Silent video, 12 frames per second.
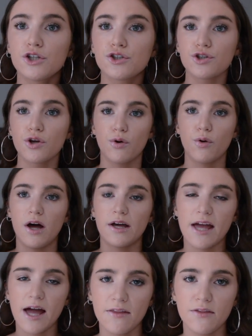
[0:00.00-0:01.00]
So
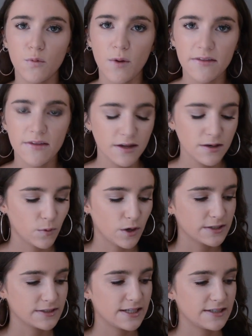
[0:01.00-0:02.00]
again, the way that it
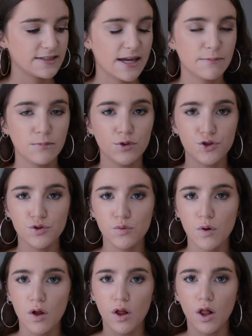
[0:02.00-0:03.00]
works, it's a
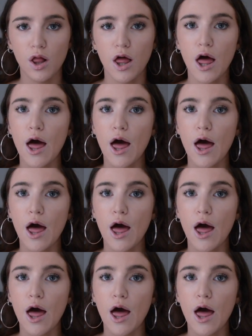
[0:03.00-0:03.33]
mutual